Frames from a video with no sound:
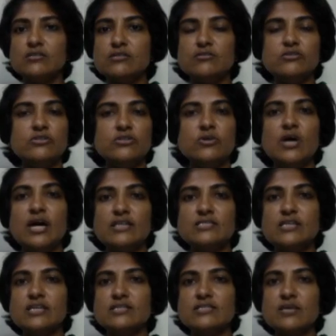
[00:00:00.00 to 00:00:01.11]

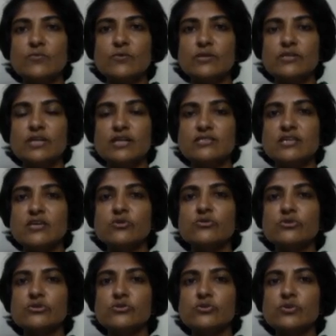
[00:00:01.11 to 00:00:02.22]
asking you
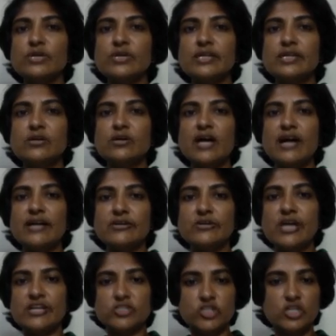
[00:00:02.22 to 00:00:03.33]
to do it
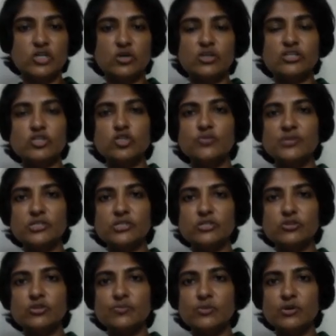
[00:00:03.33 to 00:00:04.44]
actually on a Jupyter
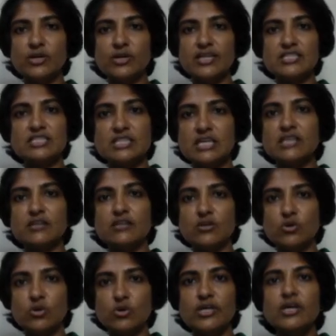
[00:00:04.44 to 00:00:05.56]
notebook and seeing the
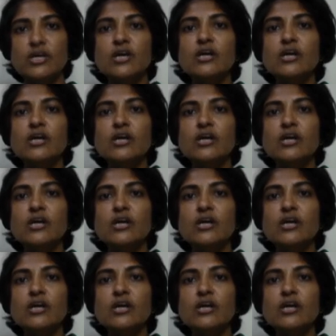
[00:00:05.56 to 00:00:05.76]
code